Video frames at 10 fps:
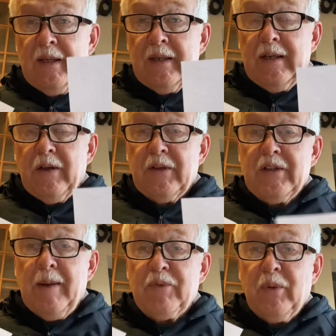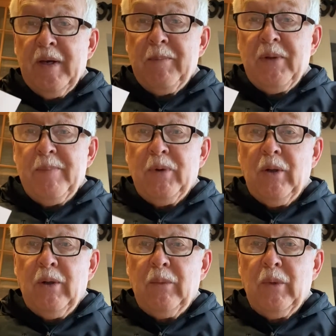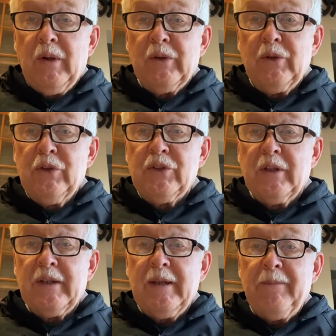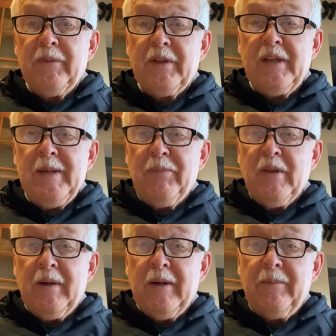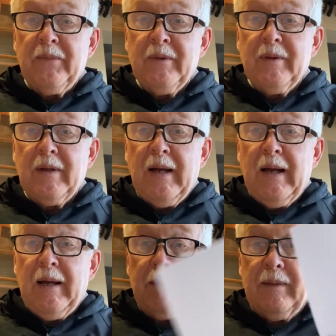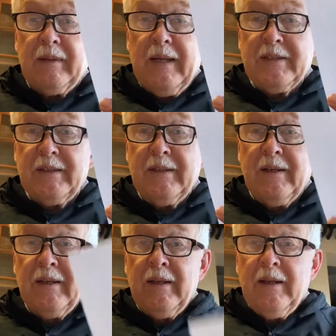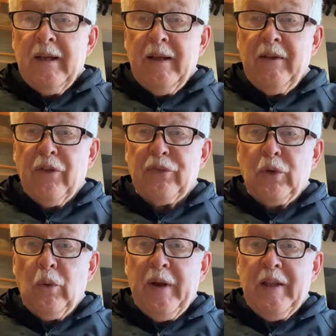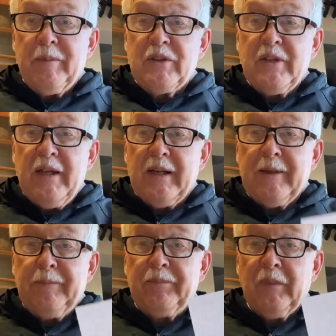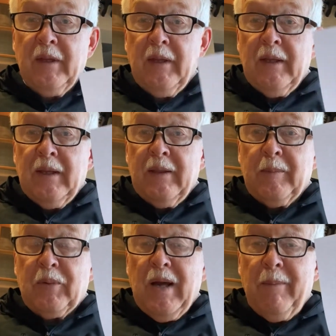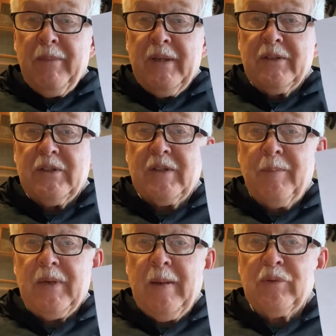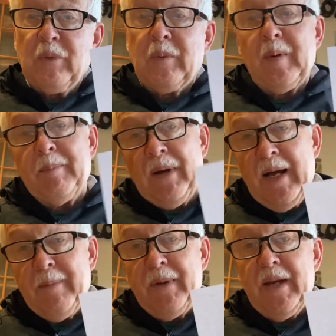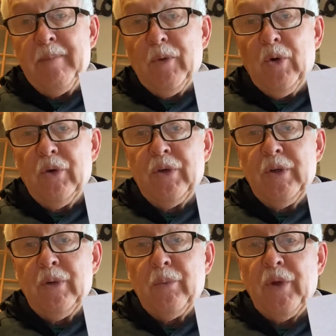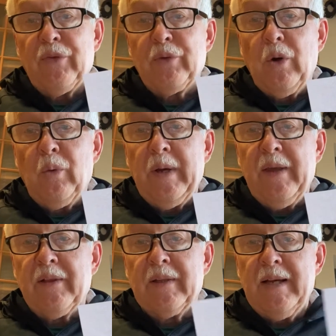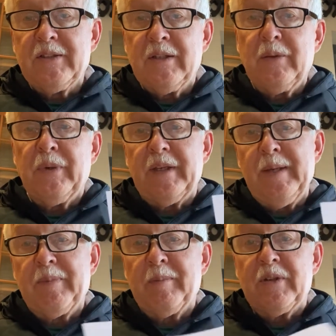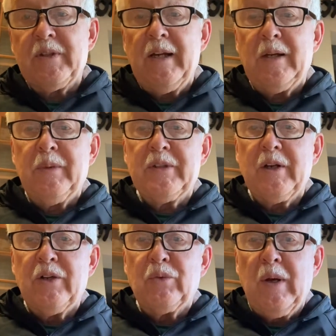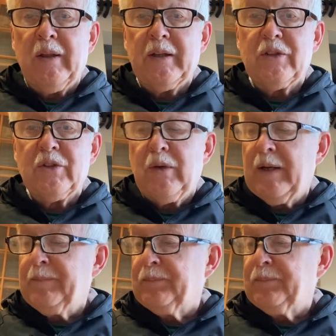Now, the top 20 people will usually keep the uh, lesson and they'll throw away the mistake. The problem is that sometimes when we're in bottom 80 mode, we throw away the lesson and we keep the mistake and we start dwelling and so on.